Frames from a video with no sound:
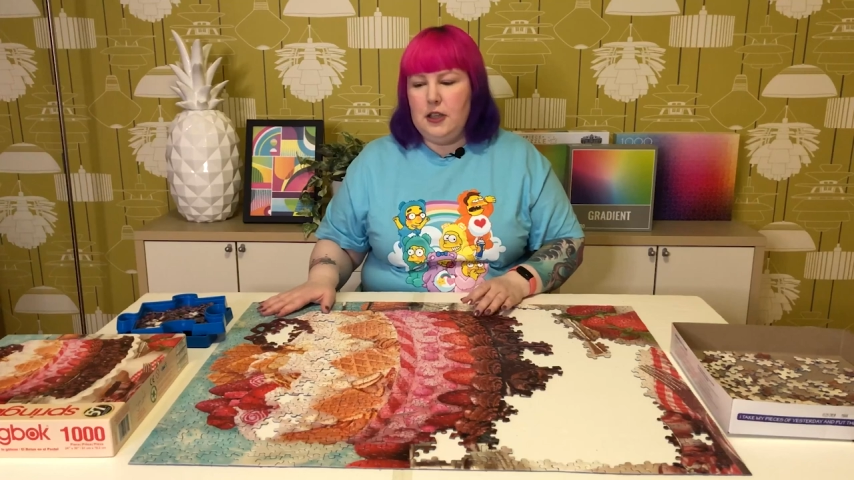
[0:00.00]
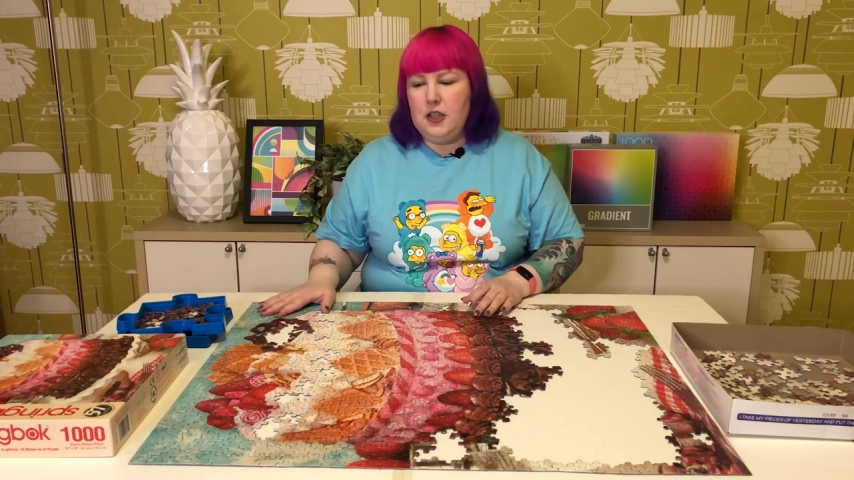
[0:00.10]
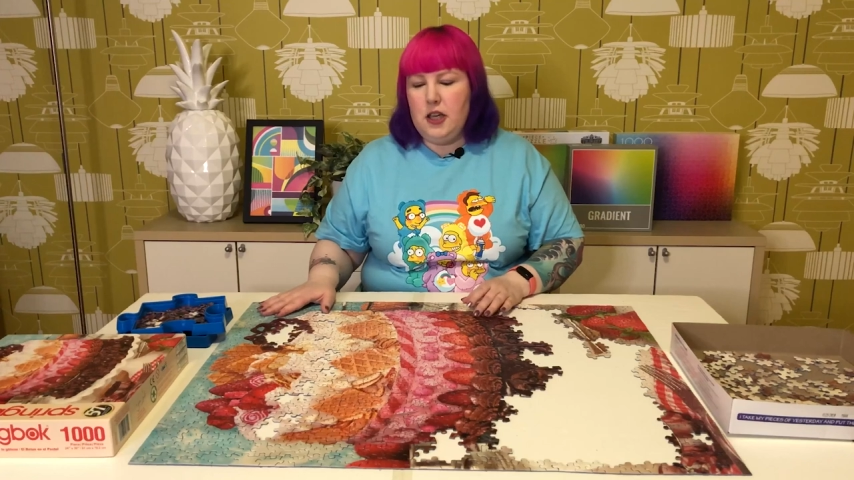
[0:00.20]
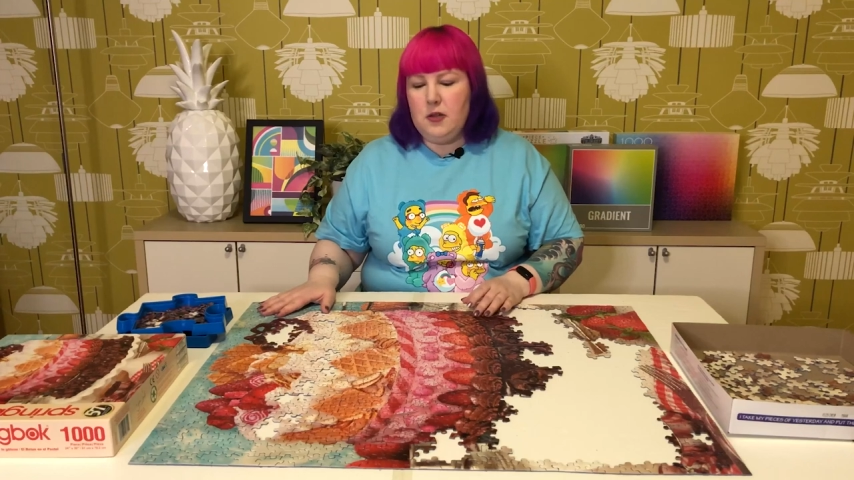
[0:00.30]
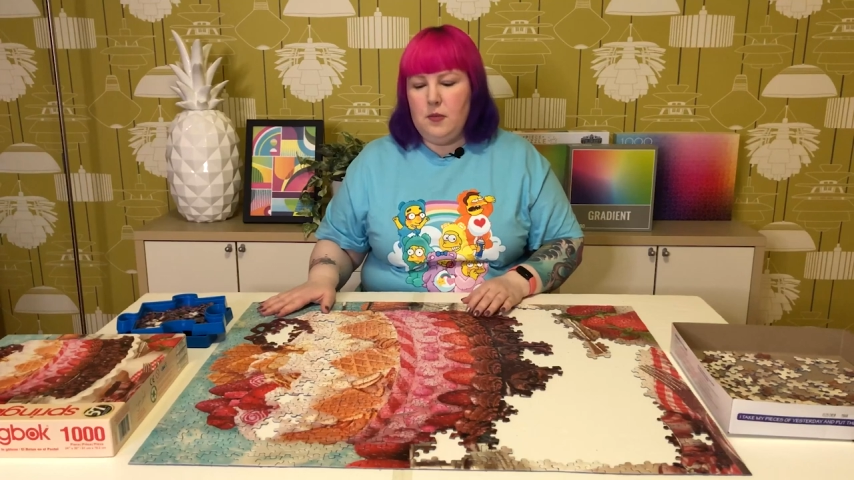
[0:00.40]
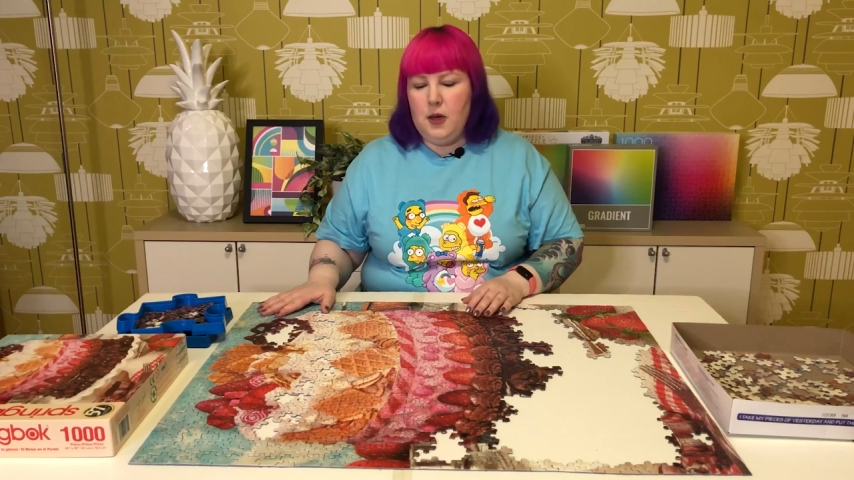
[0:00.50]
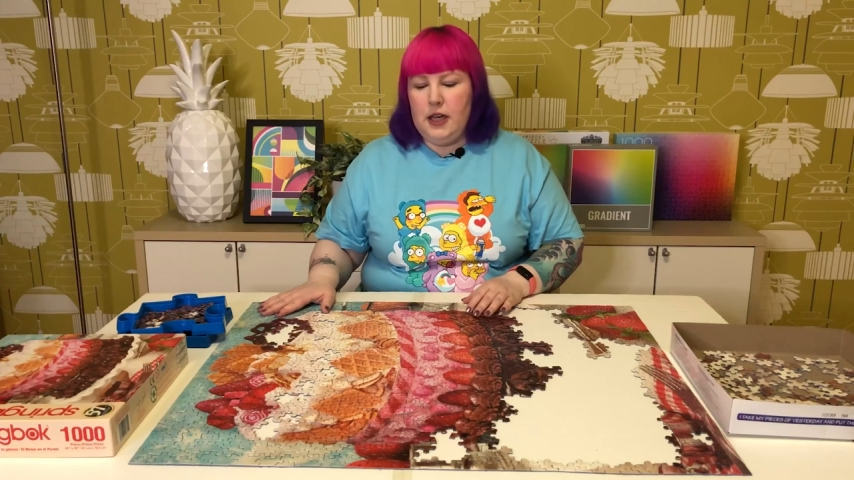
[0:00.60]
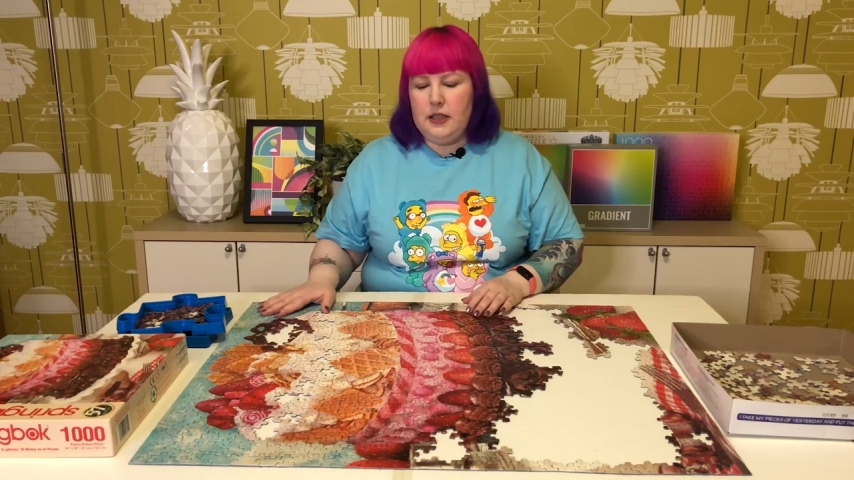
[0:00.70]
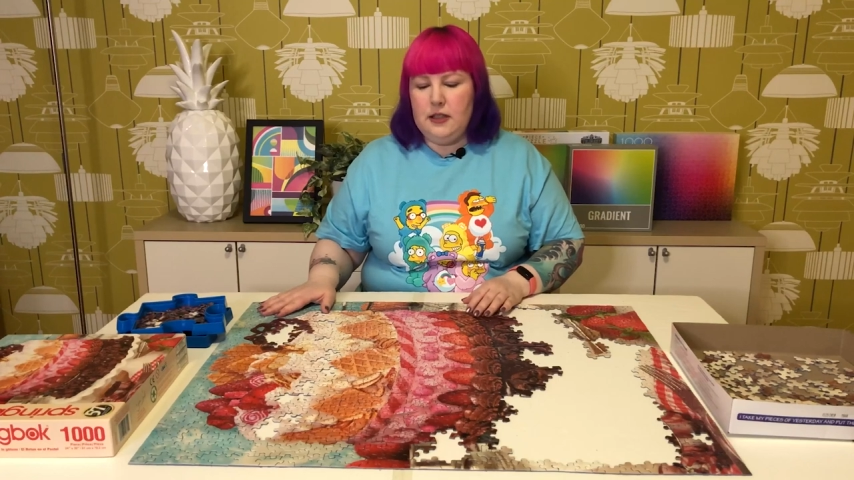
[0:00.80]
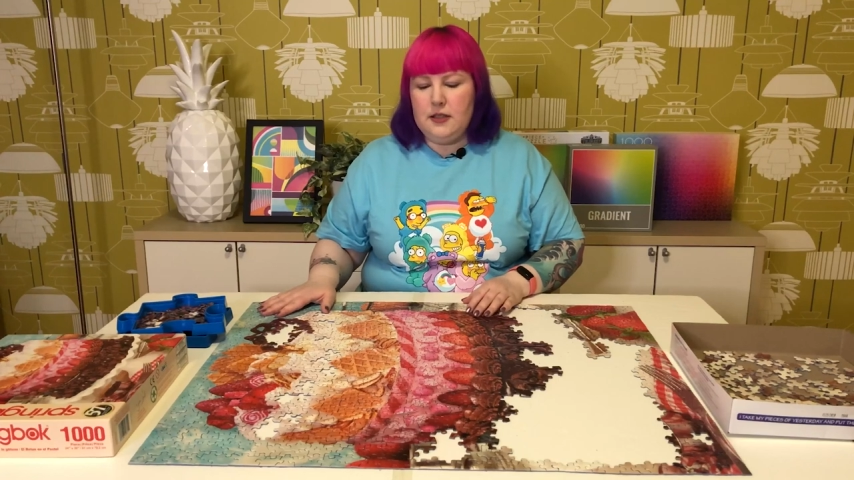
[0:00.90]
I changed my
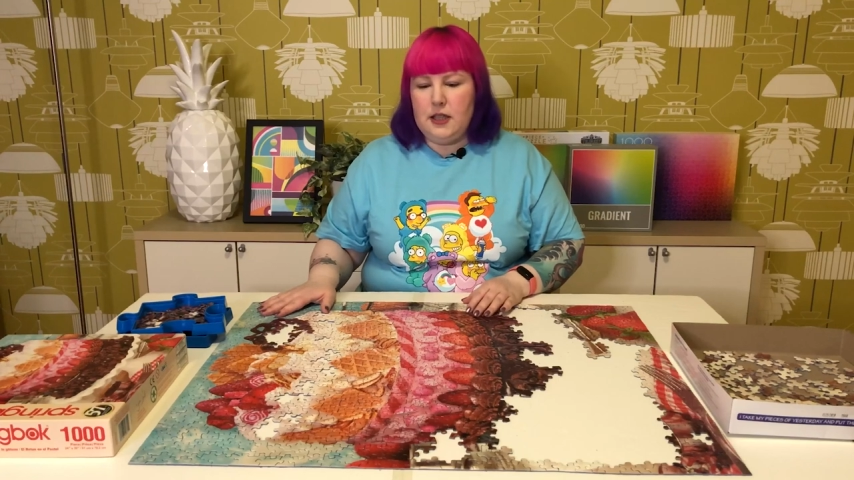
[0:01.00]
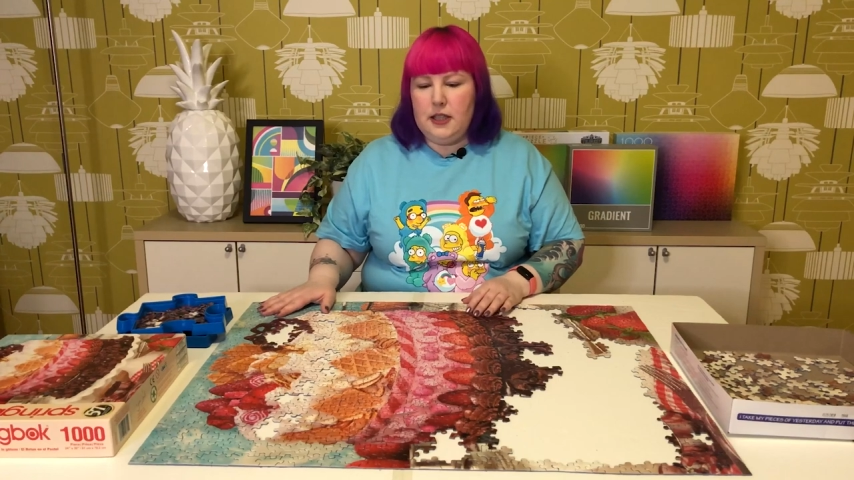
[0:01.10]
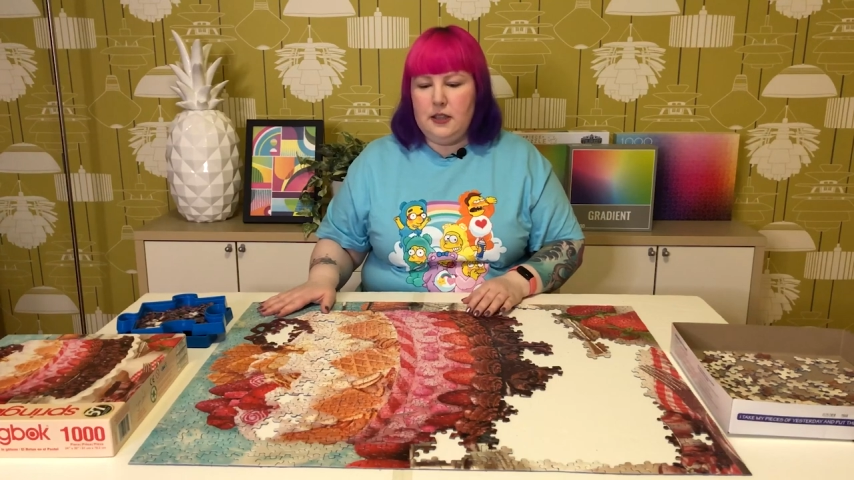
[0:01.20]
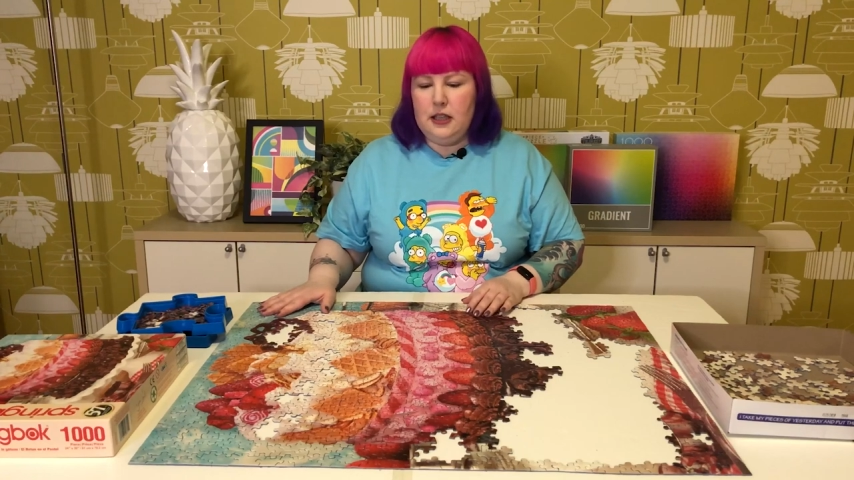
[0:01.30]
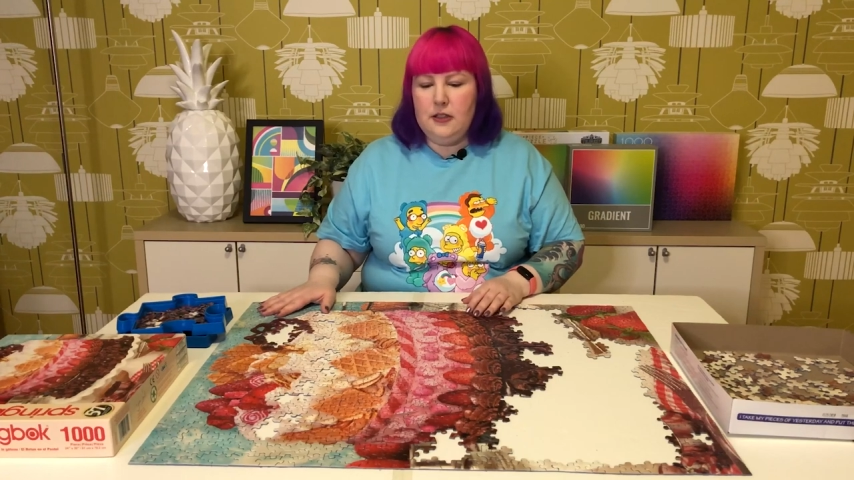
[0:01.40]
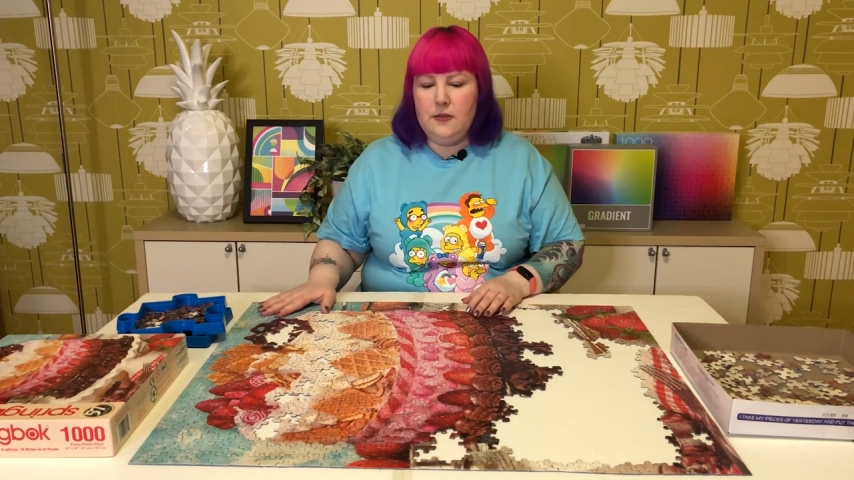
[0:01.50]
mind and decided